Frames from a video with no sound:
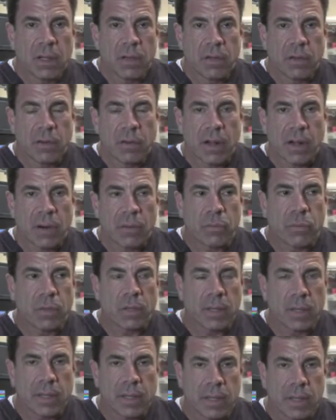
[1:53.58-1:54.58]
They're not
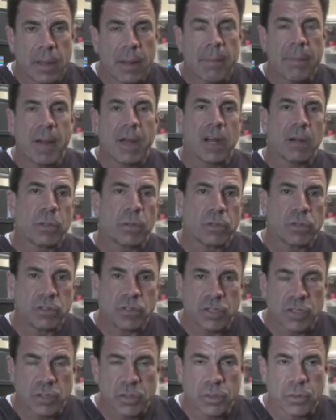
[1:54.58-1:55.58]
really amenable
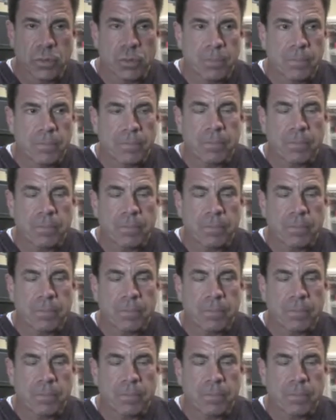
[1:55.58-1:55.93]
to